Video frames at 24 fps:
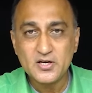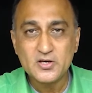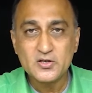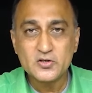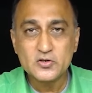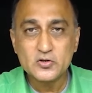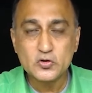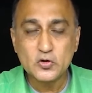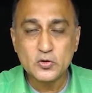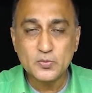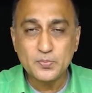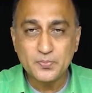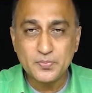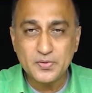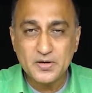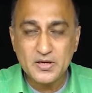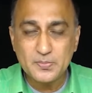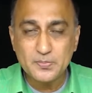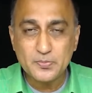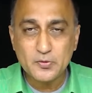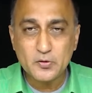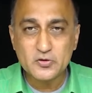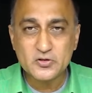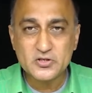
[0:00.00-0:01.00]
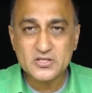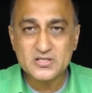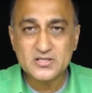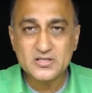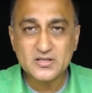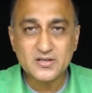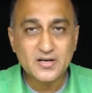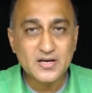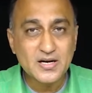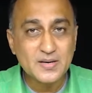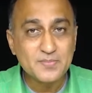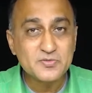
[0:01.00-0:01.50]
So
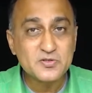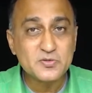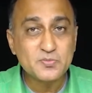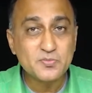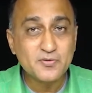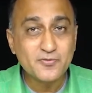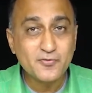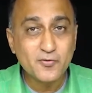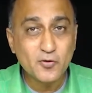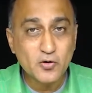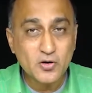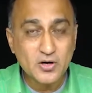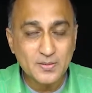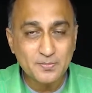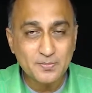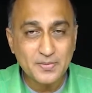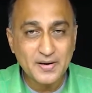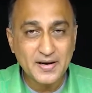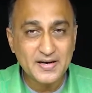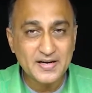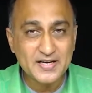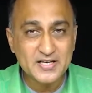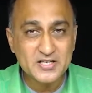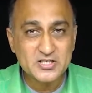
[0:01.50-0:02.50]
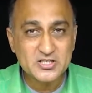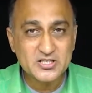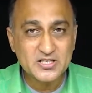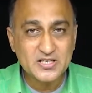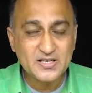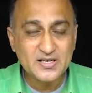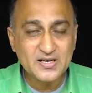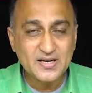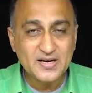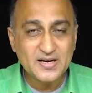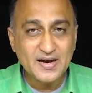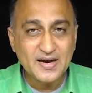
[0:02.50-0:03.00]
preprocessor comes before compilation